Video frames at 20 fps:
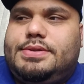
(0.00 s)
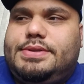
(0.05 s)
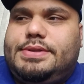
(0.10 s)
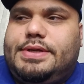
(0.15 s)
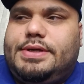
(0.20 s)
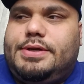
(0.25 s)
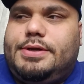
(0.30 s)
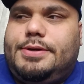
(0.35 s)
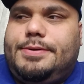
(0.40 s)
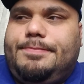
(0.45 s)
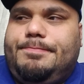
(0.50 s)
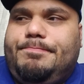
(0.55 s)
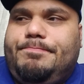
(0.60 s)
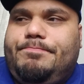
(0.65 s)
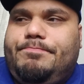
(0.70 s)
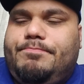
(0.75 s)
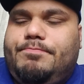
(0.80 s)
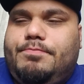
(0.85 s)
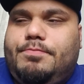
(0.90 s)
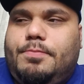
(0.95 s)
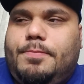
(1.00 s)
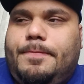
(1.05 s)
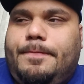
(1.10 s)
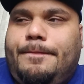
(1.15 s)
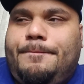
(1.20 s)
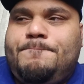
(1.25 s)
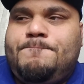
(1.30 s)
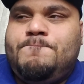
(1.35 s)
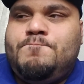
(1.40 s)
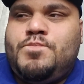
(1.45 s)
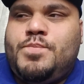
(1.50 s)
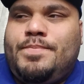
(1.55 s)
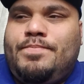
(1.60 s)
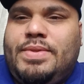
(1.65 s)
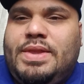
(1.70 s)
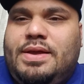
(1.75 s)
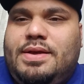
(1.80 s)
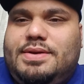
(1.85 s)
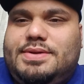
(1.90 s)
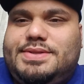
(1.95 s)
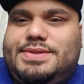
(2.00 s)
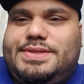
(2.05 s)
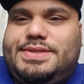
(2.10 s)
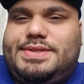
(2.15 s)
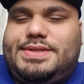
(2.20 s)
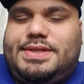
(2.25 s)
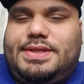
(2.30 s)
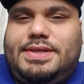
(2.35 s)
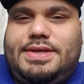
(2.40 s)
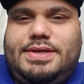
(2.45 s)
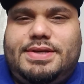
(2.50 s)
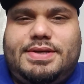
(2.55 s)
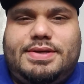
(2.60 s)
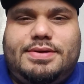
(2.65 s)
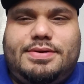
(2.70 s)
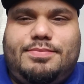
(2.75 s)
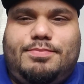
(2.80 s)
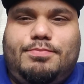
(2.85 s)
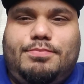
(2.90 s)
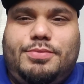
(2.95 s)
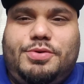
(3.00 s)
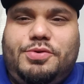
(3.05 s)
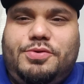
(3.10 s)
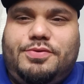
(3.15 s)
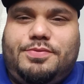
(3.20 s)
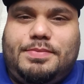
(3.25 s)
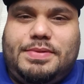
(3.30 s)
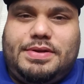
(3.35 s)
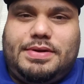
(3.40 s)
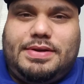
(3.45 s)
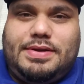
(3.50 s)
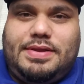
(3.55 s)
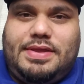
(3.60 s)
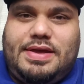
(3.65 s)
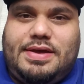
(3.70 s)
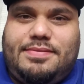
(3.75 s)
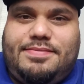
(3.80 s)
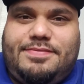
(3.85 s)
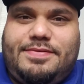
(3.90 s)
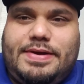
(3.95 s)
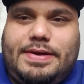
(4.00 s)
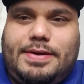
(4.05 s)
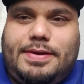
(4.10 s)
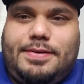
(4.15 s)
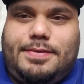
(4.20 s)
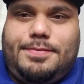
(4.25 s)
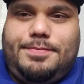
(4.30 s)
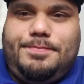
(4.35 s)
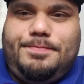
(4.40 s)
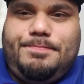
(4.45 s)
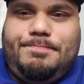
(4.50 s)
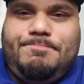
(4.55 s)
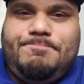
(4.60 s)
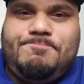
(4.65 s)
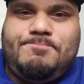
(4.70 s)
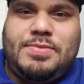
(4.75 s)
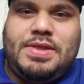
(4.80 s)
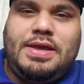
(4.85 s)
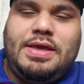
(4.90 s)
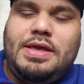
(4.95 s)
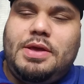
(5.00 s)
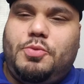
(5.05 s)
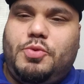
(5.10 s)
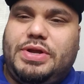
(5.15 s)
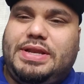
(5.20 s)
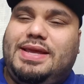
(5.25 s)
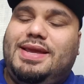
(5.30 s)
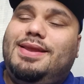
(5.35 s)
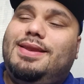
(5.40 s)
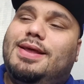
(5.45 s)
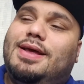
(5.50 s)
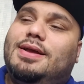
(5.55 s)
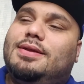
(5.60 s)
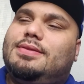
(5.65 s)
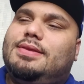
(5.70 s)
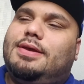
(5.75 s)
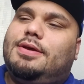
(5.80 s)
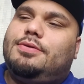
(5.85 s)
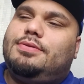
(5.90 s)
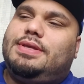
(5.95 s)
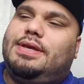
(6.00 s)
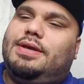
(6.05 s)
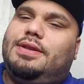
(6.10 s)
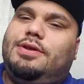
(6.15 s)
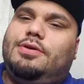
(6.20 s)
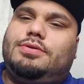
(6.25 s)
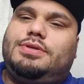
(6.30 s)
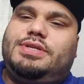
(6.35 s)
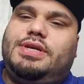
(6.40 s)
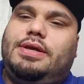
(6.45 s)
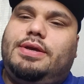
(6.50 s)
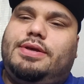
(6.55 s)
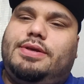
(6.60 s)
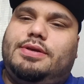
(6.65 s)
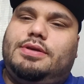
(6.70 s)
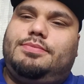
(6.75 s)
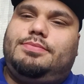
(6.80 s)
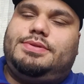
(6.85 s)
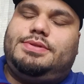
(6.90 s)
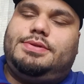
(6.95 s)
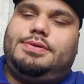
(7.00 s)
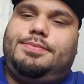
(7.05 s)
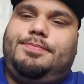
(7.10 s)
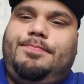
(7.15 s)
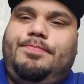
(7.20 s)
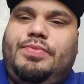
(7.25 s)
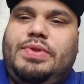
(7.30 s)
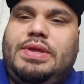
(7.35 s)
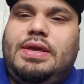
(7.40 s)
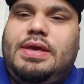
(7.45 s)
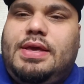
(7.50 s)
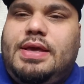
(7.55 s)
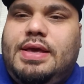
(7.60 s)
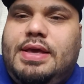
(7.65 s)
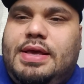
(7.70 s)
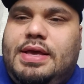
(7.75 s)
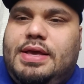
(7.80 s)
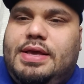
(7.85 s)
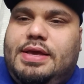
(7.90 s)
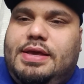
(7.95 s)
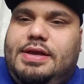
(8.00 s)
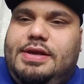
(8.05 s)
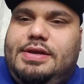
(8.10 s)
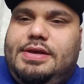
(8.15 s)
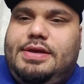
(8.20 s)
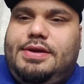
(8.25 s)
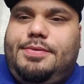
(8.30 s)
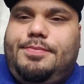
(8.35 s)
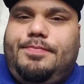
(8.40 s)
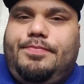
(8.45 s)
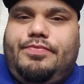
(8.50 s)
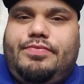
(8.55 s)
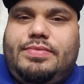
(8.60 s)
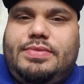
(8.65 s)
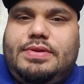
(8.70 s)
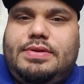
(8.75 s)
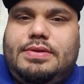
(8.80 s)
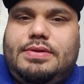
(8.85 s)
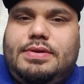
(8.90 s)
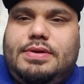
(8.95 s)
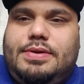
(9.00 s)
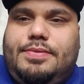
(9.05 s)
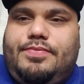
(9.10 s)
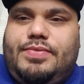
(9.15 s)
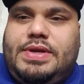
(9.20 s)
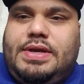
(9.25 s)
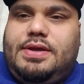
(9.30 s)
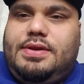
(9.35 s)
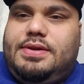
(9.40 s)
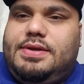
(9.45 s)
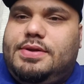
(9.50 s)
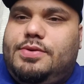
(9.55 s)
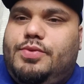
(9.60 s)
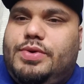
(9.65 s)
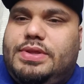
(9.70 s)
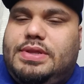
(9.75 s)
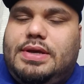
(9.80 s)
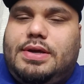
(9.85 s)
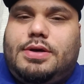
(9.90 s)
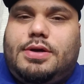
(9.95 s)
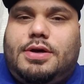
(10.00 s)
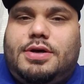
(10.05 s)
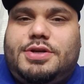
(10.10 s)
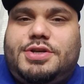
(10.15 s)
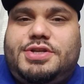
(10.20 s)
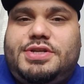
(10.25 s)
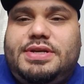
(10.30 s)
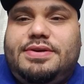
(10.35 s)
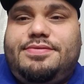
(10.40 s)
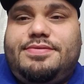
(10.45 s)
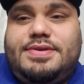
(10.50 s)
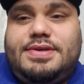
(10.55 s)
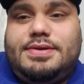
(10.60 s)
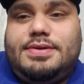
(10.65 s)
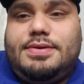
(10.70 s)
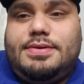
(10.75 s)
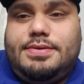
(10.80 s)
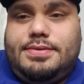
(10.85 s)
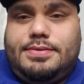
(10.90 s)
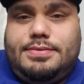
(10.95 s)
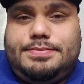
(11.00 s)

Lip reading: some slick movement in that fight. When he knocked out Daniel Jacobs, he did what they call shifted,